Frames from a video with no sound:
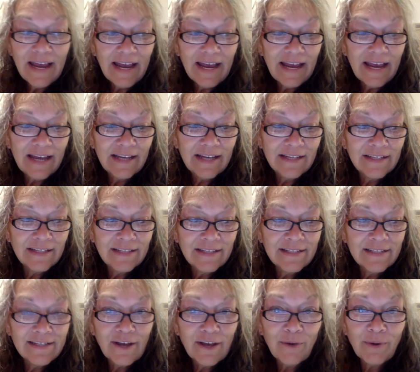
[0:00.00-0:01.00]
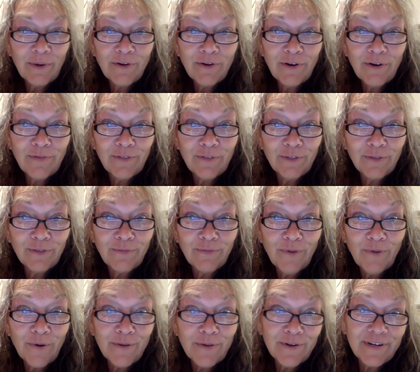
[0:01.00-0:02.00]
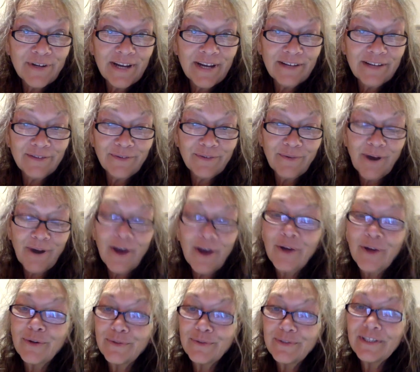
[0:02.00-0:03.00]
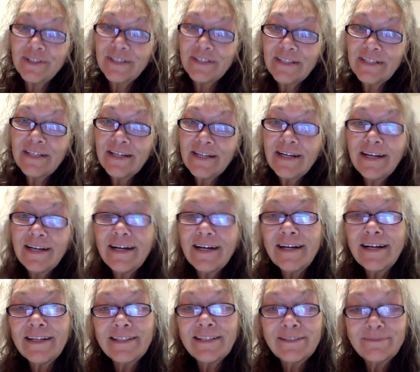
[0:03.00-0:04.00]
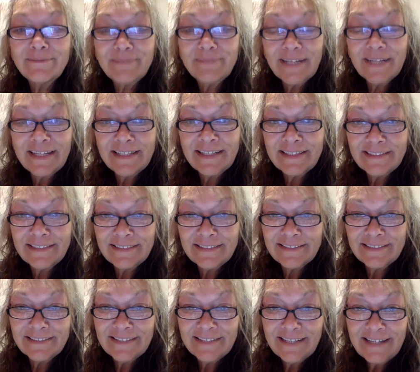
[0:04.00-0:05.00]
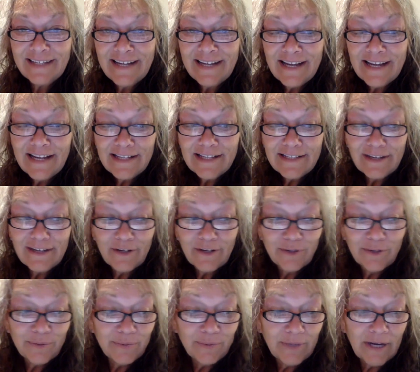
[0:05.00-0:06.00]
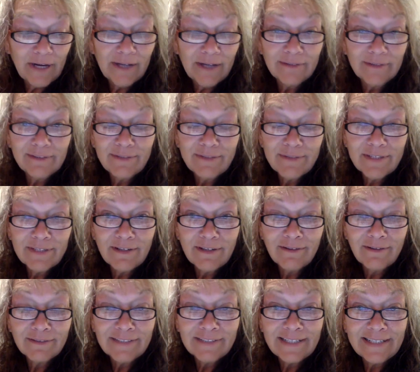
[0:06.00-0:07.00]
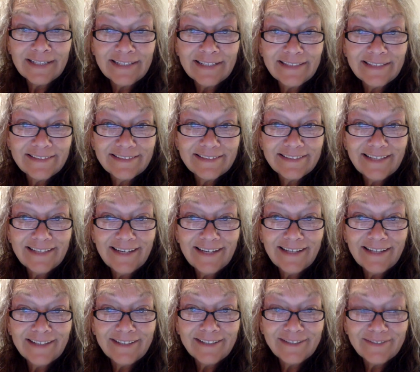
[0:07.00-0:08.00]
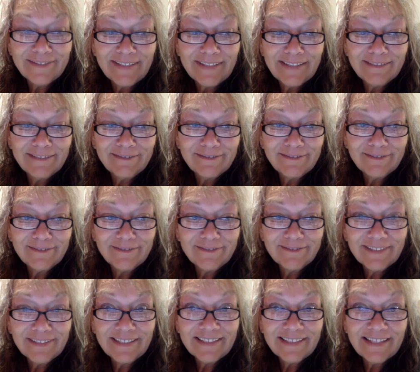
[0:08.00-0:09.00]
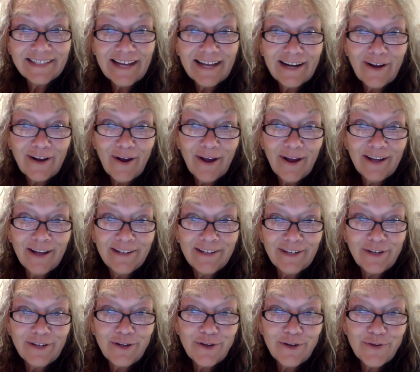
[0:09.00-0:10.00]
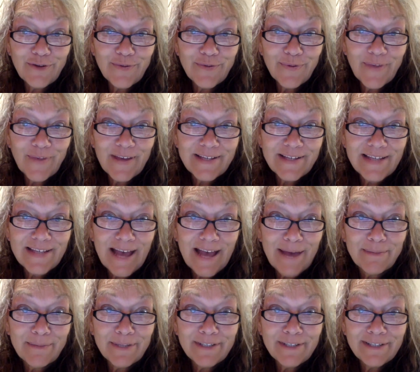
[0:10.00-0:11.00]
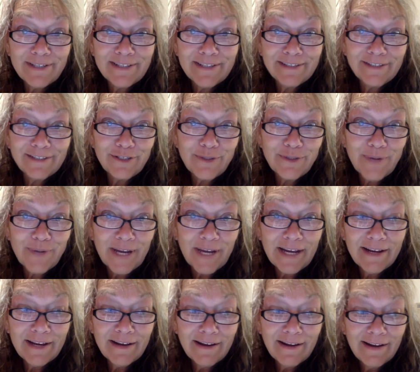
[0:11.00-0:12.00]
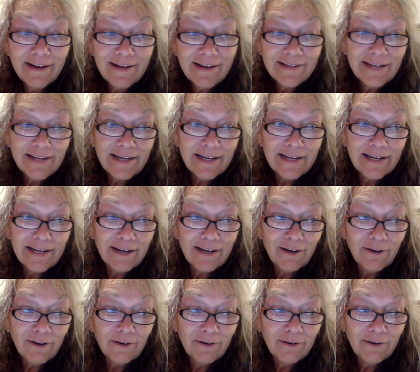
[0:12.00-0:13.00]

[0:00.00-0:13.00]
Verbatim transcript: And so I drove a little farther down the road. Um, and so uh, it was a long day. Uh, and, and kind of odd and unusual things happened, including taking a,